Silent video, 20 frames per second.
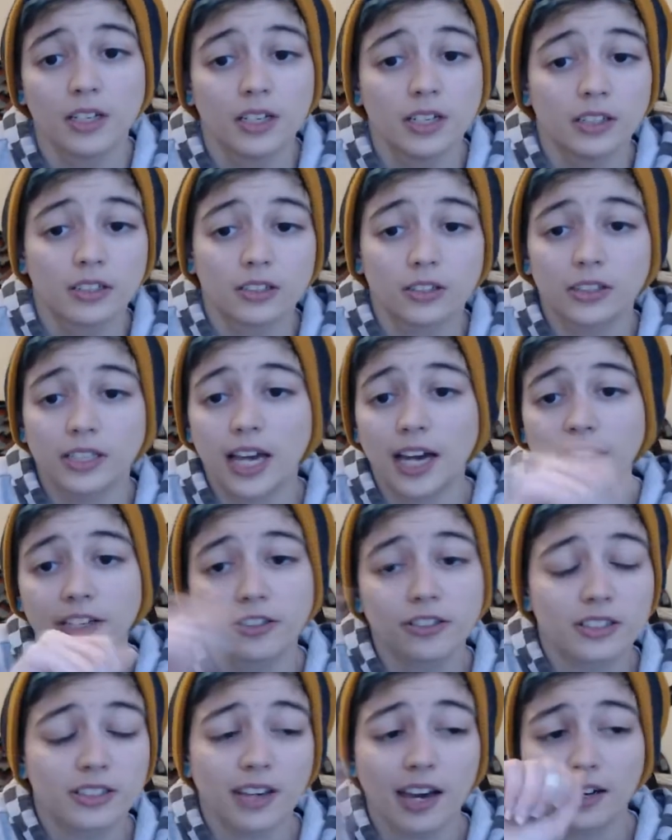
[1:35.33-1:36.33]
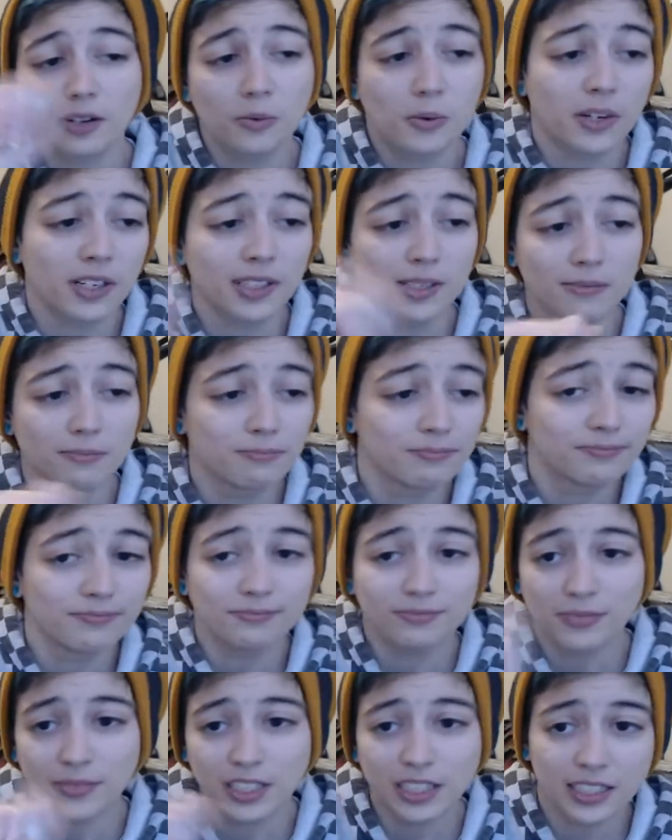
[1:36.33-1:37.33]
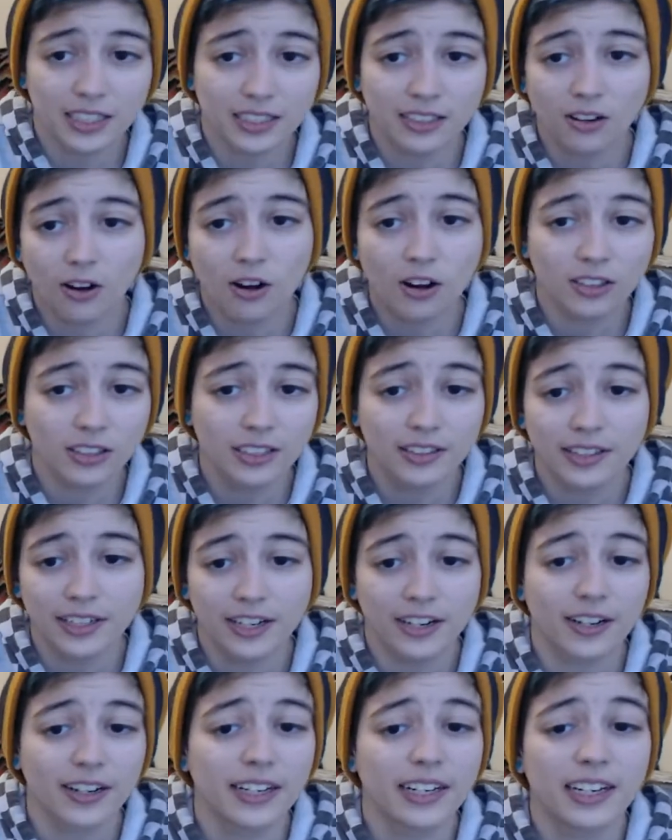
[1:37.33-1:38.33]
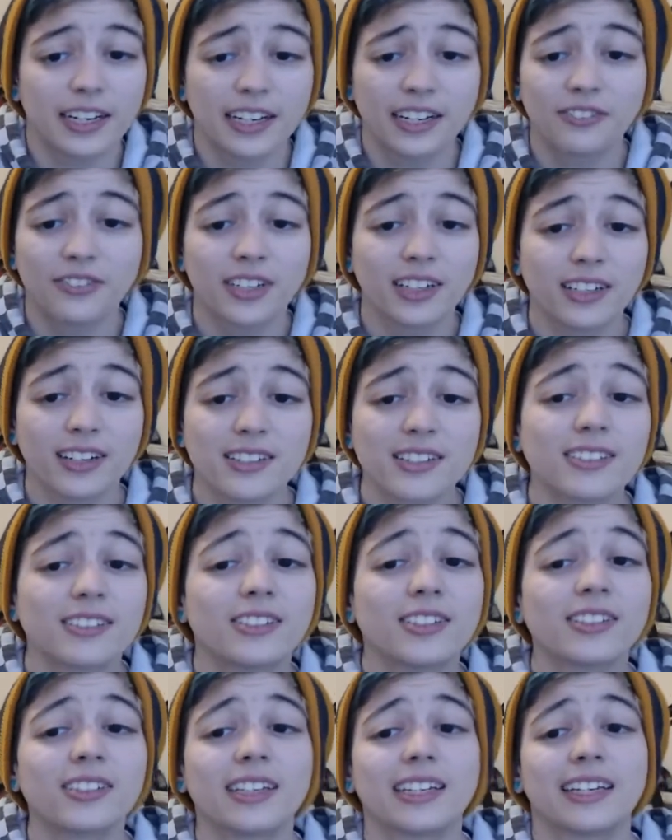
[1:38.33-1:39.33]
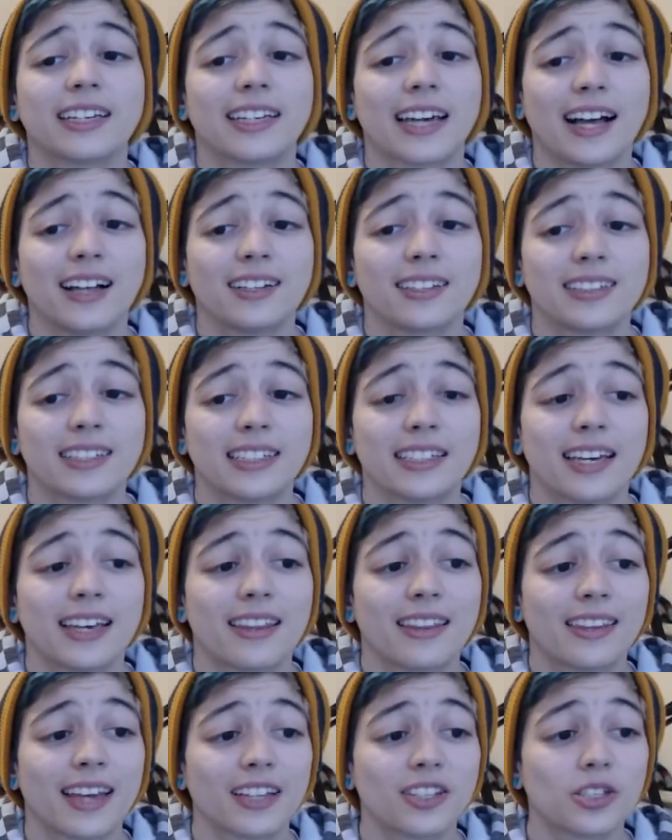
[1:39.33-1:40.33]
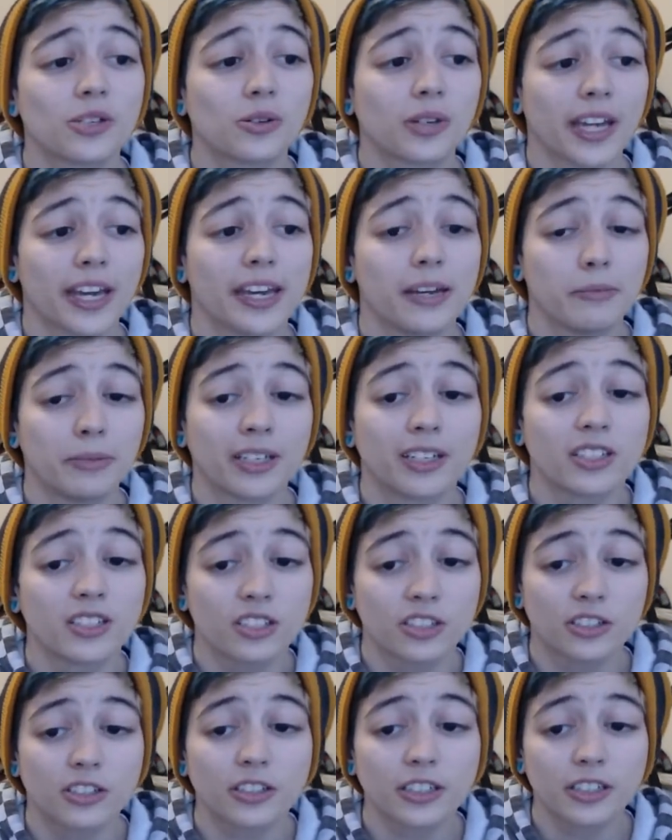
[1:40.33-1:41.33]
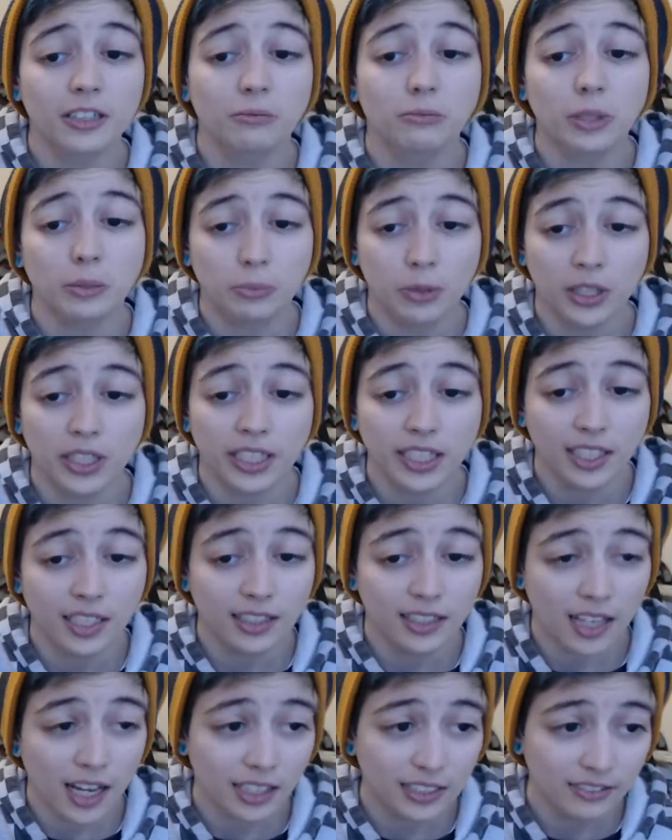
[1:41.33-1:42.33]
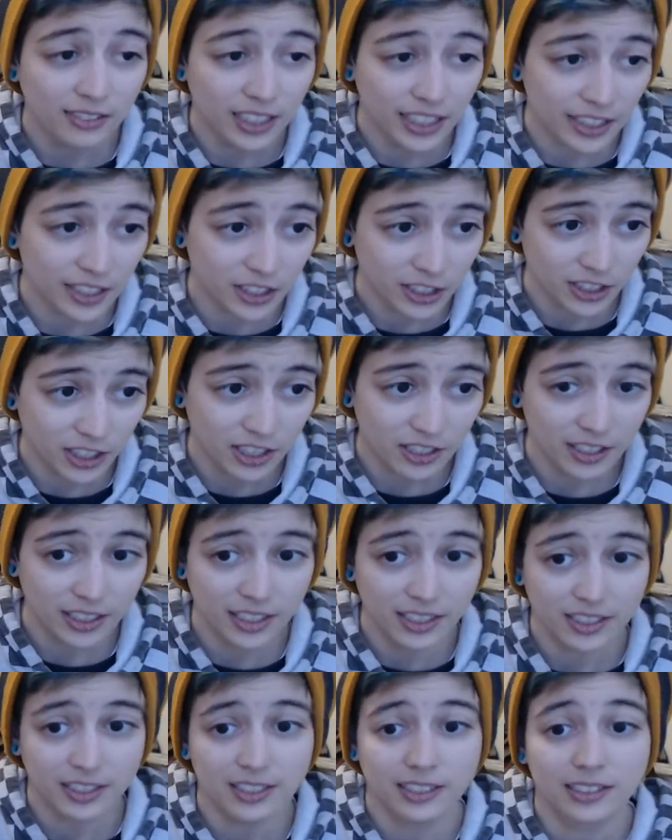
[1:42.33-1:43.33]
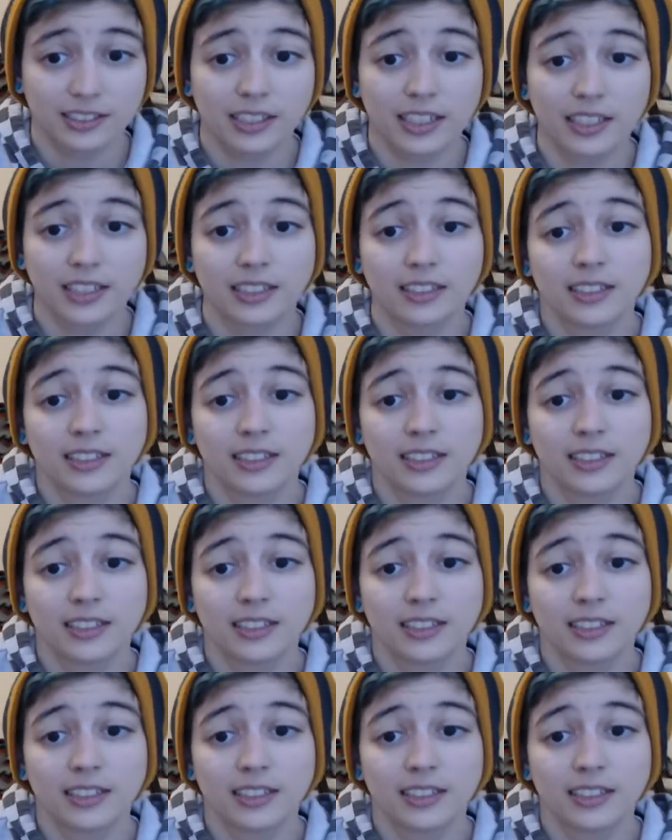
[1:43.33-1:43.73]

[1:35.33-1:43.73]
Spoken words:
So yeah, and you just kind of want to get it all in there, and if it doesn't look like a galaxy yet, that's okay, because you're going to be putting a lot of layers on this. Like,